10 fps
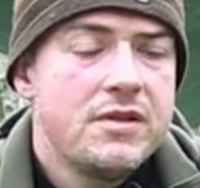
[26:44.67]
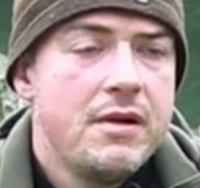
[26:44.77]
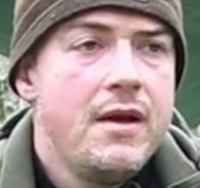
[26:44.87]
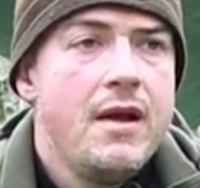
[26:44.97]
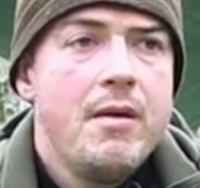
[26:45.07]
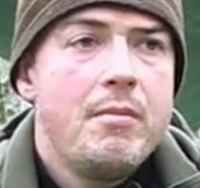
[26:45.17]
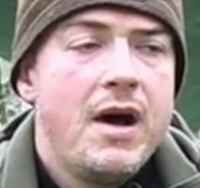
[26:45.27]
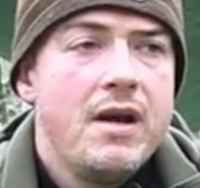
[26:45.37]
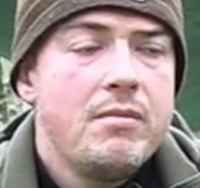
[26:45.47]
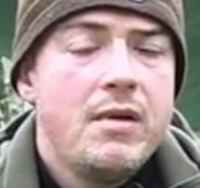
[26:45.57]
So
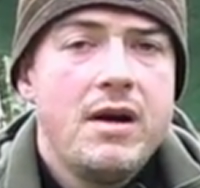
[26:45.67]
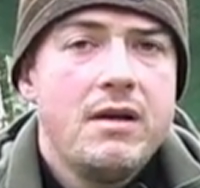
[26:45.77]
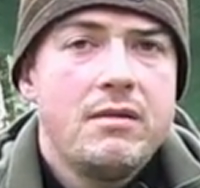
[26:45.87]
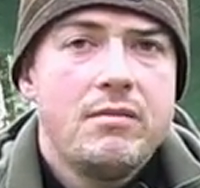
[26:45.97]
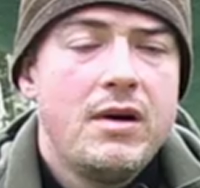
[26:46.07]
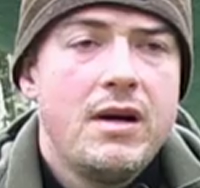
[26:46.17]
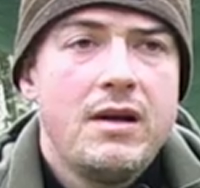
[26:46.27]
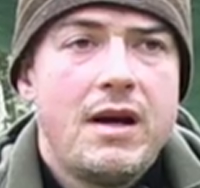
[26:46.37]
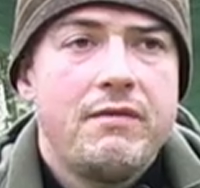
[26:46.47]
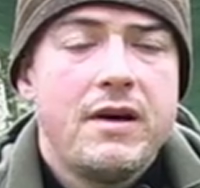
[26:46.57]
my
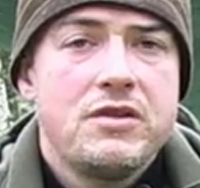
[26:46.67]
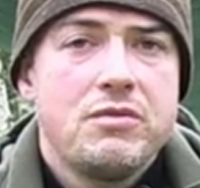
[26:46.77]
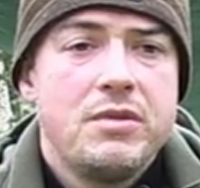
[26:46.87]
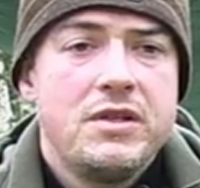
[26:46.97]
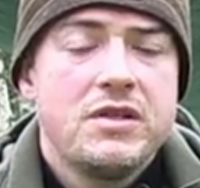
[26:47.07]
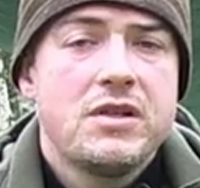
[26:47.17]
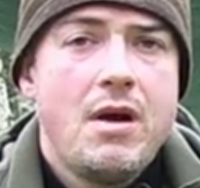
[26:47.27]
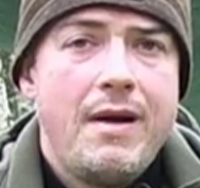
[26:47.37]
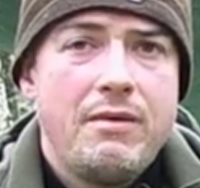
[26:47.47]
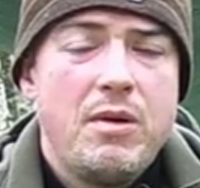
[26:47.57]
advice would be, just
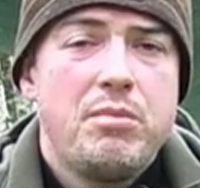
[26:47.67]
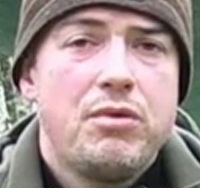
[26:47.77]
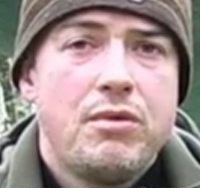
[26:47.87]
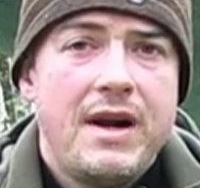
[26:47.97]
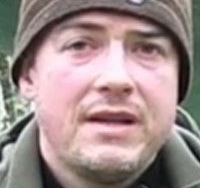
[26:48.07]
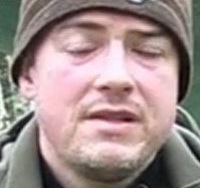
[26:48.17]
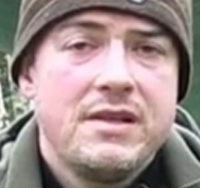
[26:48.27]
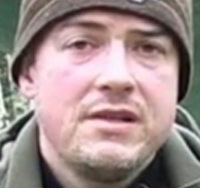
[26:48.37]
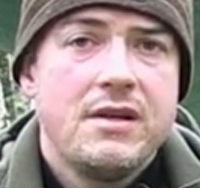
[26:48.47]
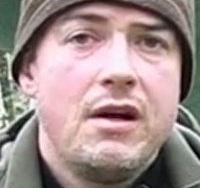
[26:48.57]
go out and
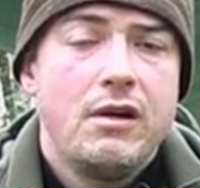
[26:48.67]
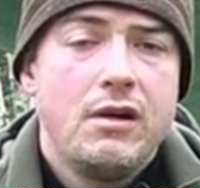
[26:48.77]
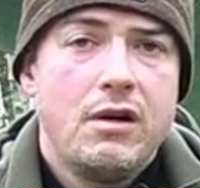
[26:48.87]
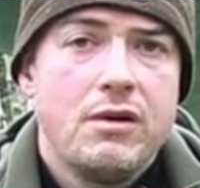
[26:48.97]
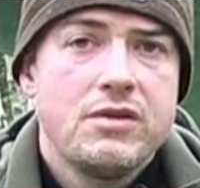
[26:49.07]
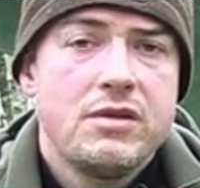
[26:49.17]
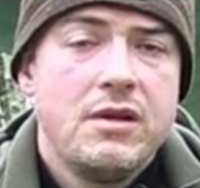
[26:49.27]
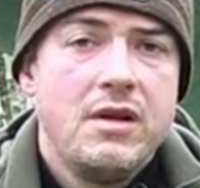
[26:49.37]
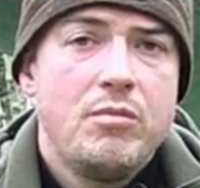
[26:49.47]
practice a lot.